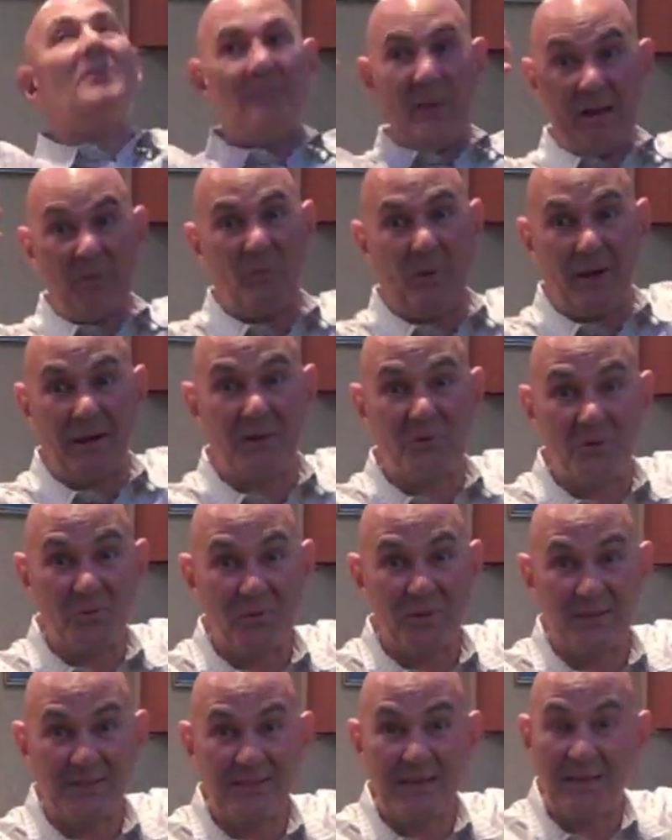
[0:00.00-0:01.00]
might want to do
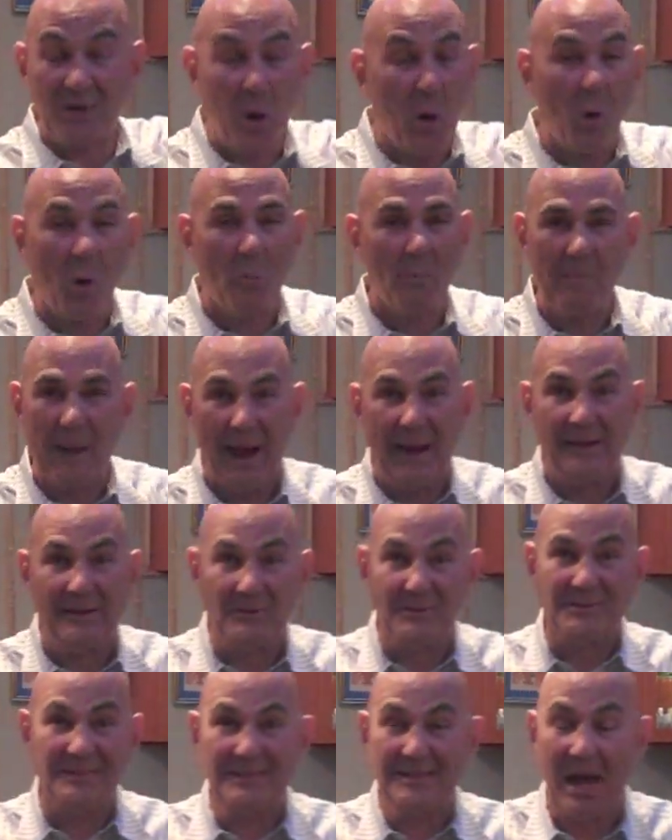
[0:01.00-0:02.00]
this at home by
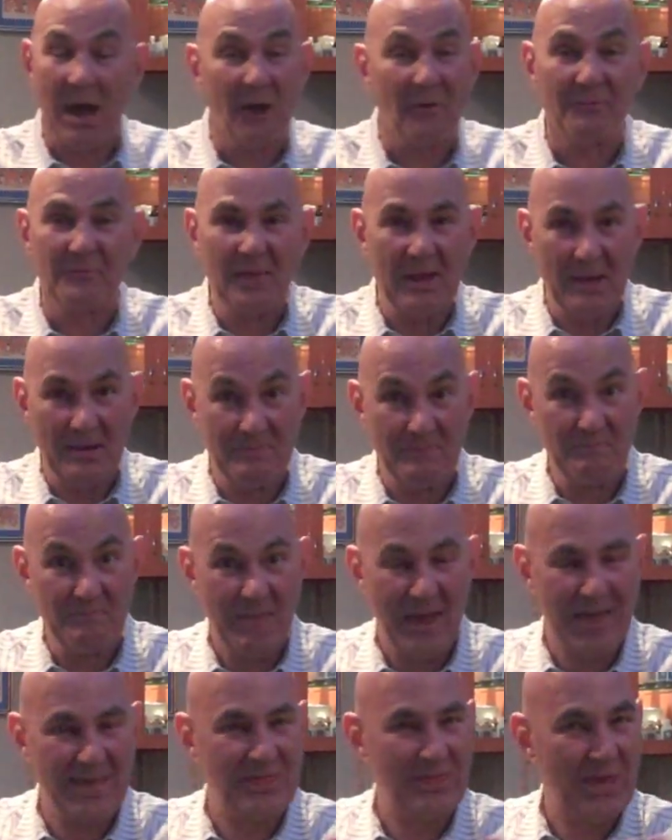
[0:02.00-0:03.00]
yourself. They
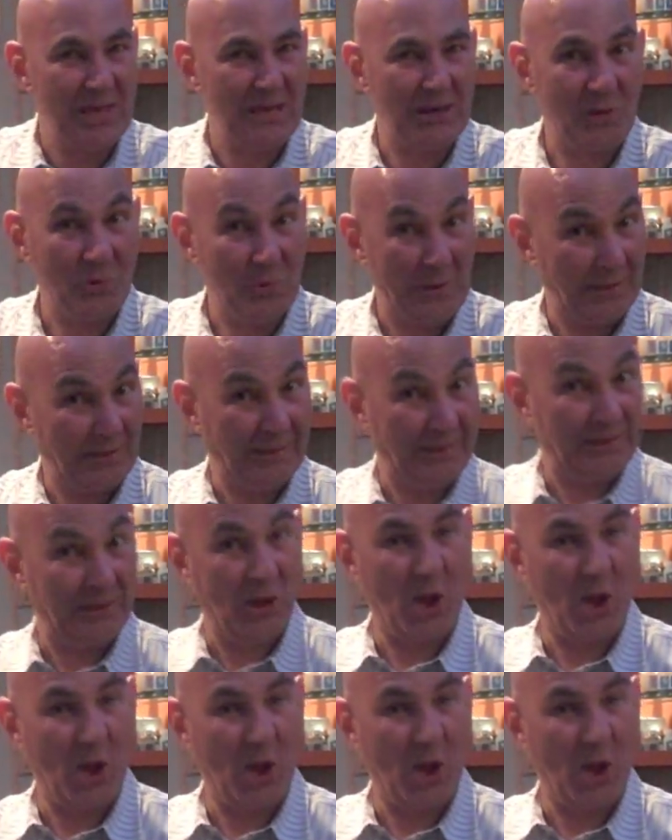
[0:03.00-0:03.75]
may think you're a little